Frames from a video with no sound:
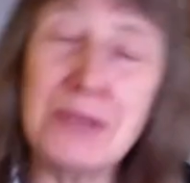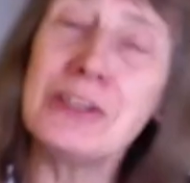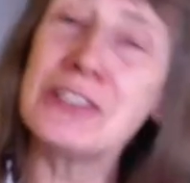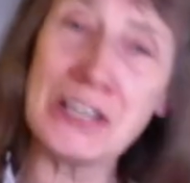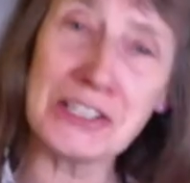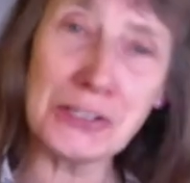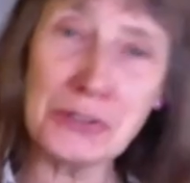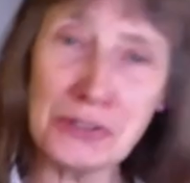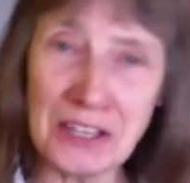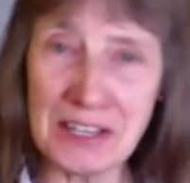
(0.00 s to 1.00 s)
we could check two
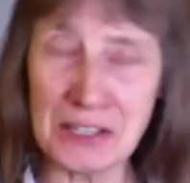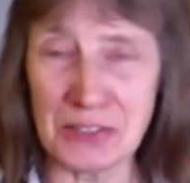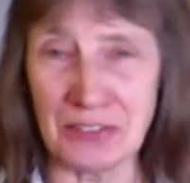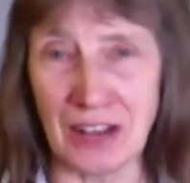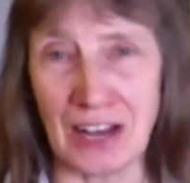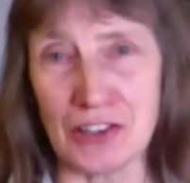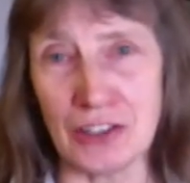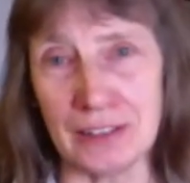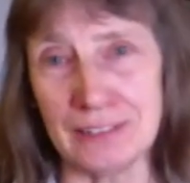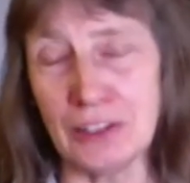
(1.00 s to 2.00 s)
things
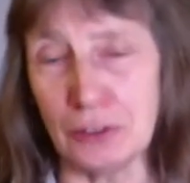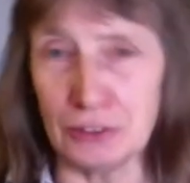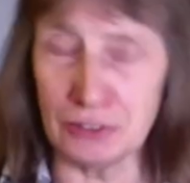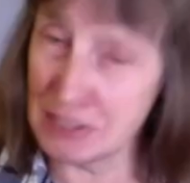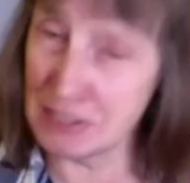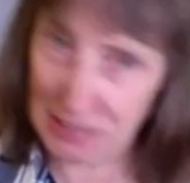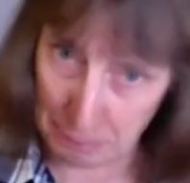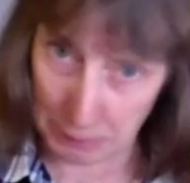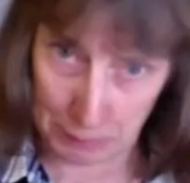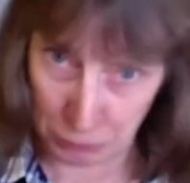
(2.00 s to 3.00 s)
actually. You know, get
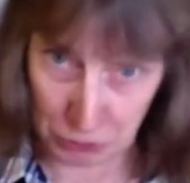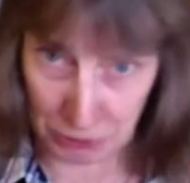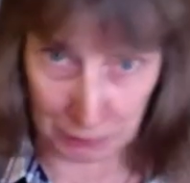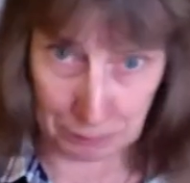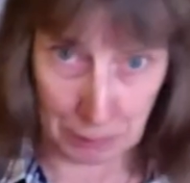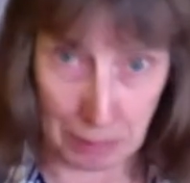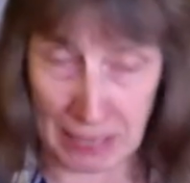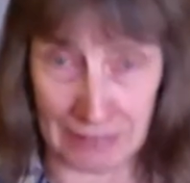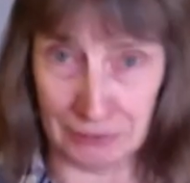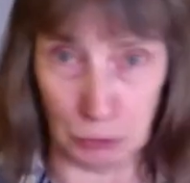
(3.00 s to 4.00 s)
people to
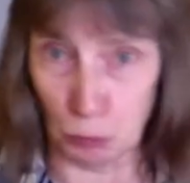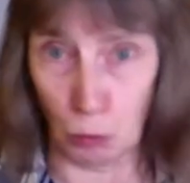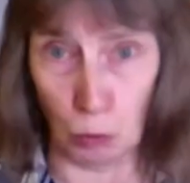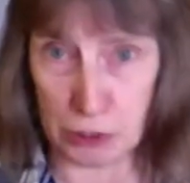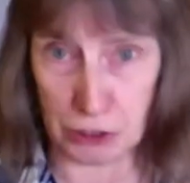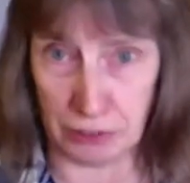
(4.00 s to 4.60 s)
pipette just water